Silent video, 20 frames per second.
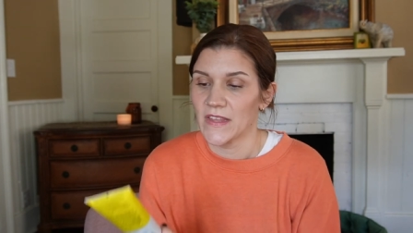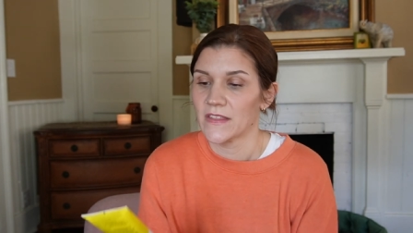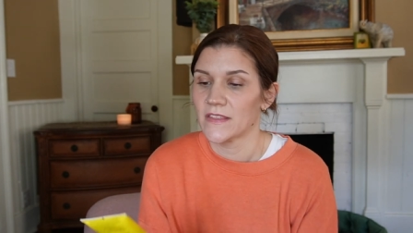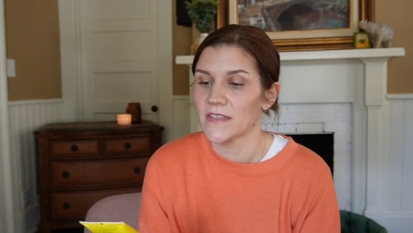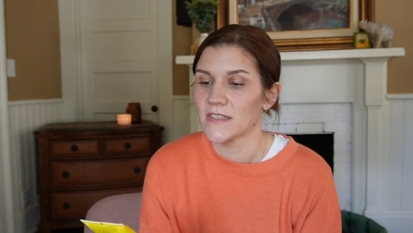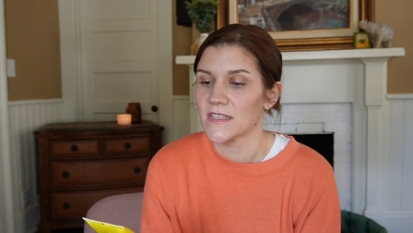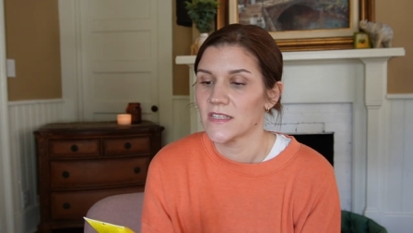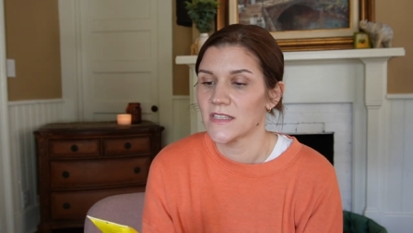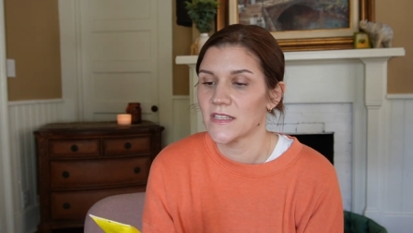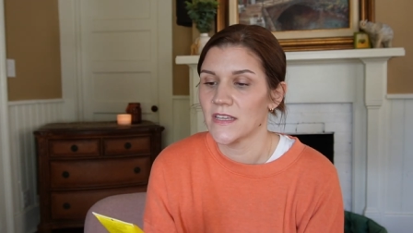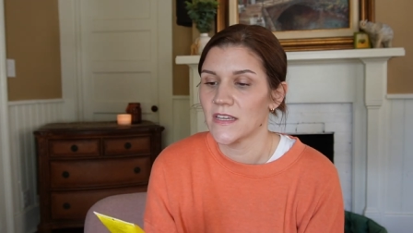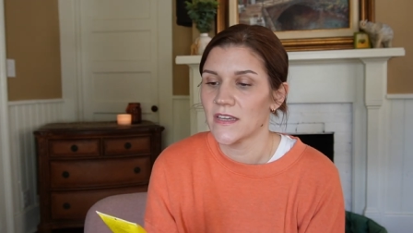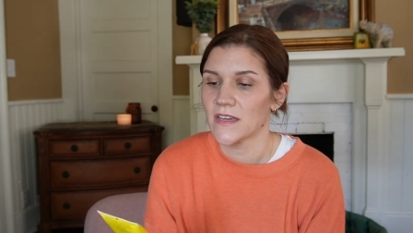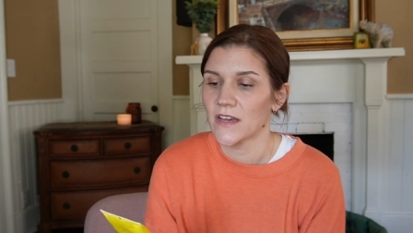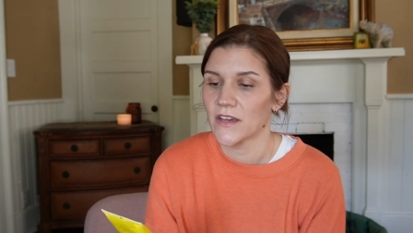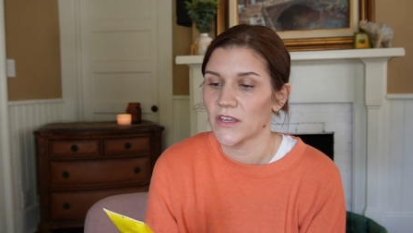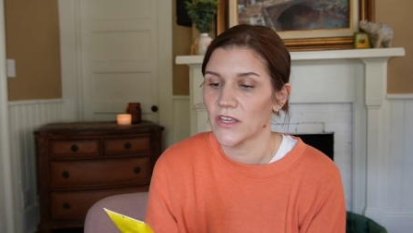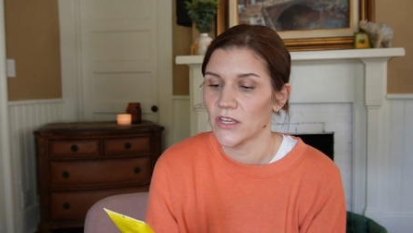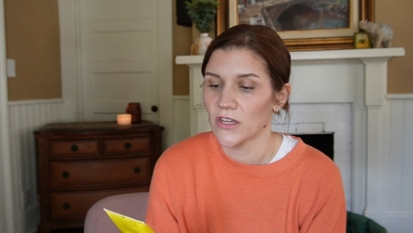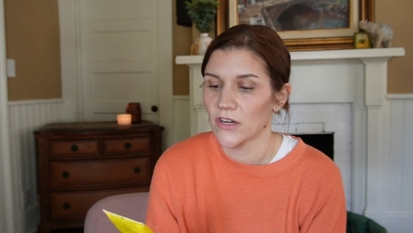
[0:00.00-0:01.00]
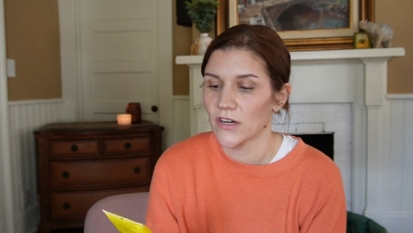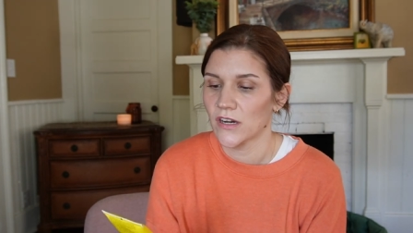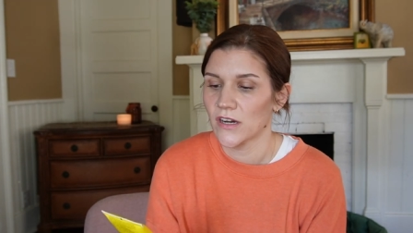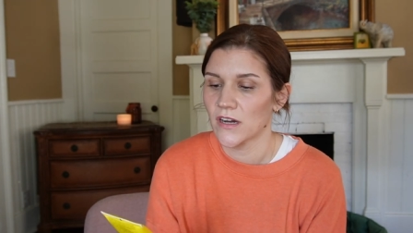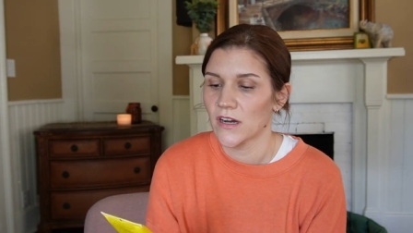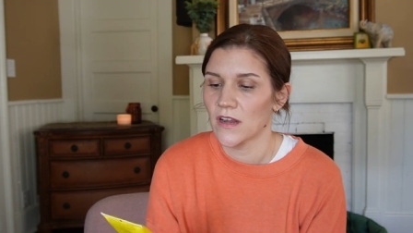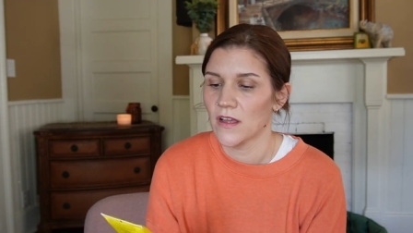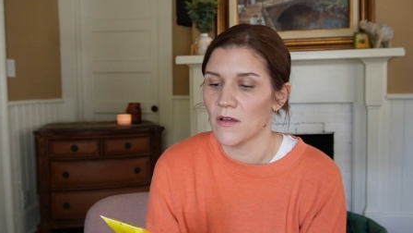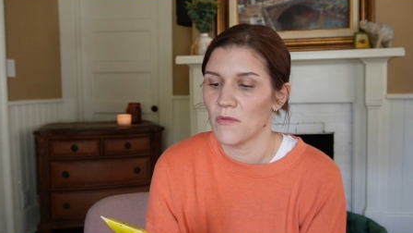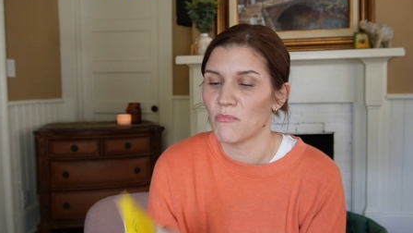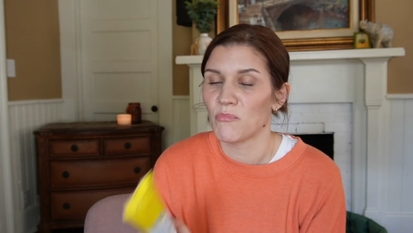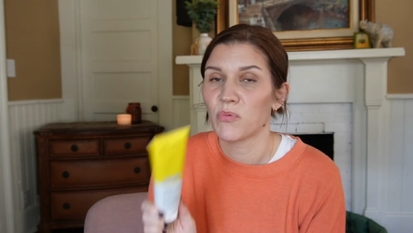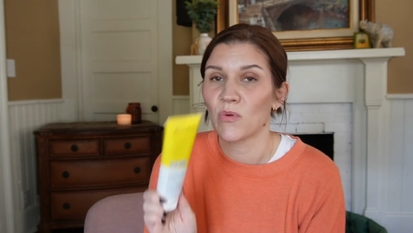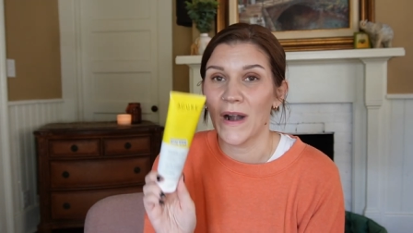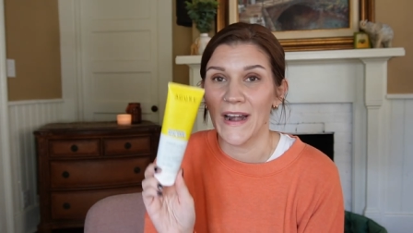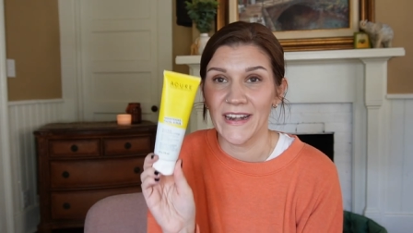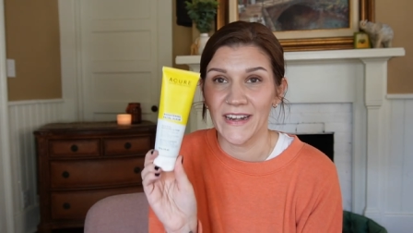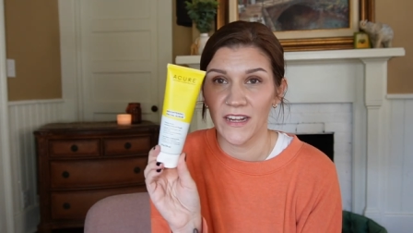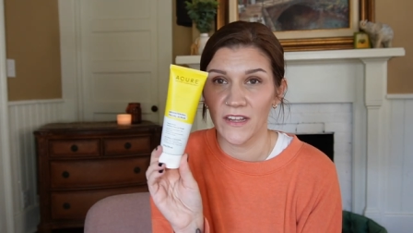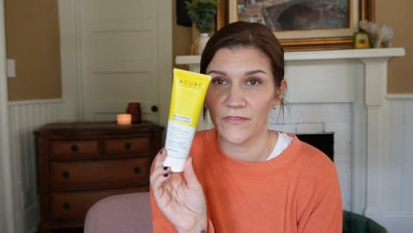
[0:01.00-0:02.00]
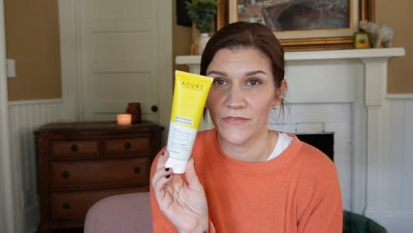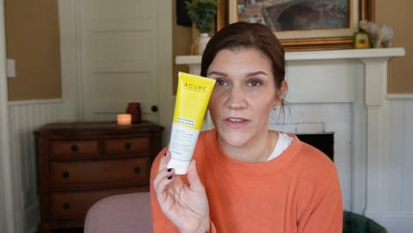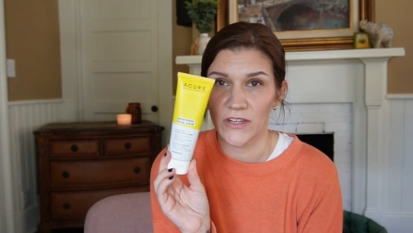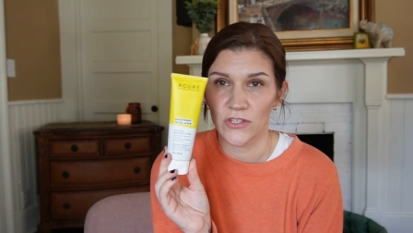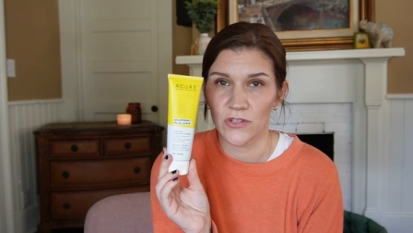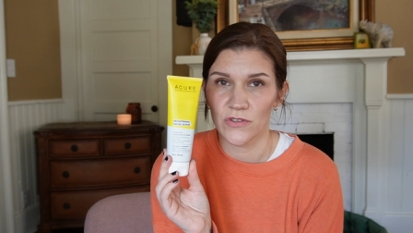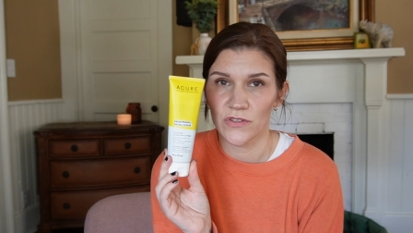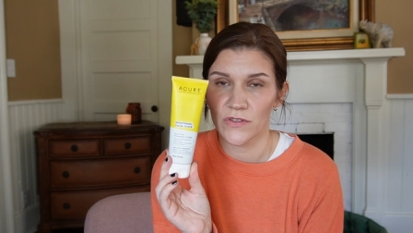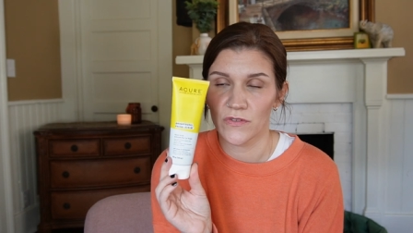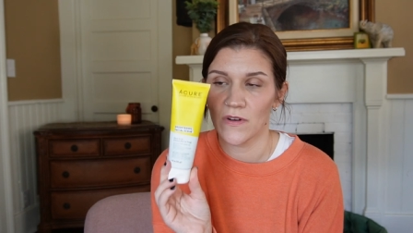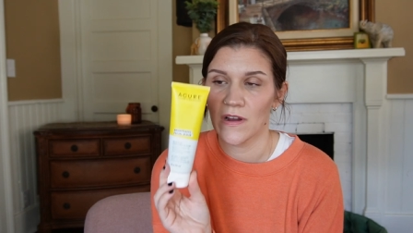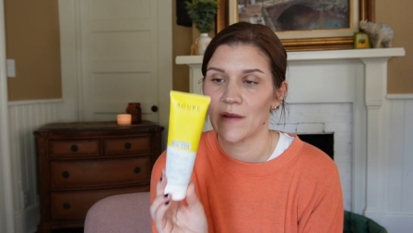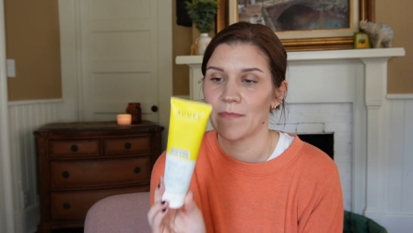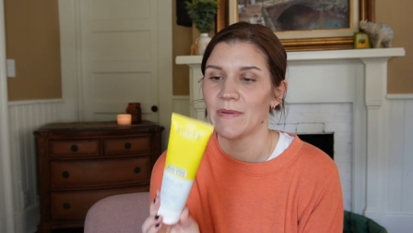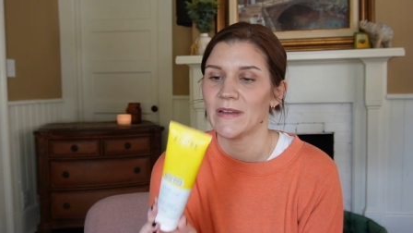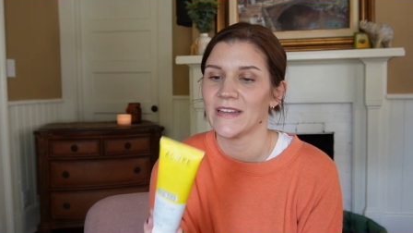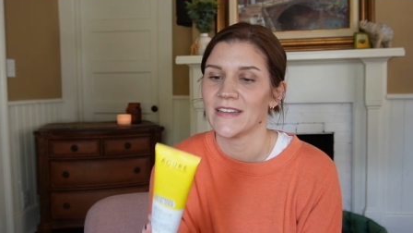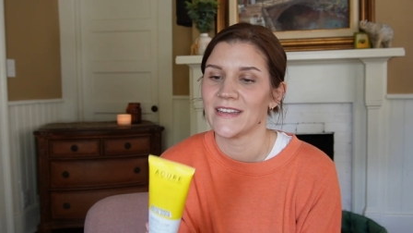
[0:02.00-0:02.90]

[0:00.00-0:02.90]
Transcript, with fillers: This is the Acure Brightening Facial Scrub.